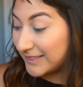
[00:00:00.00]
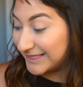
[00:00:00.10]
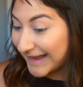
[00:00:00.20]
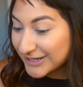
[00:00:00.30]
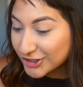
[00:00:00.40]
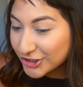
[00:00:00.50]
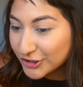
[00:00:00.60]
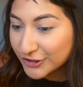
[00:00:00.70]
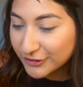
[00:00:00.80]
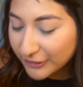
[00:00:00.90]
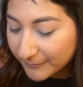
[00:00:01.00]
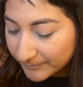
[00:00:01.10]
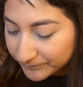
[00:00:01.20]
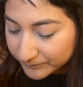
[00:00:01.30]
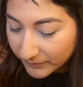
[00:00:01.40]
Liner,
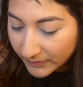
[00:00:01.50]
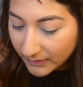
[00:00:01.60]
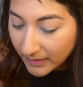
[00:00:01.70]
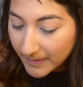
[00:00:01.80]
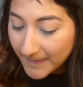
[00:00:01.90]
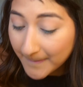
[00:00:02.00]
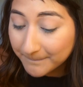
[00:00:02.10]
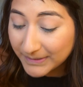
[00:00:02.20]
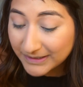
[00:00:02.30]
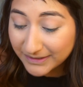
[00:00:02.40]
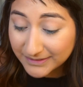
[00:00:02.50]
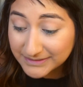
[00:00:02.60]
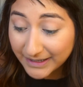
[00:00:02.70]
because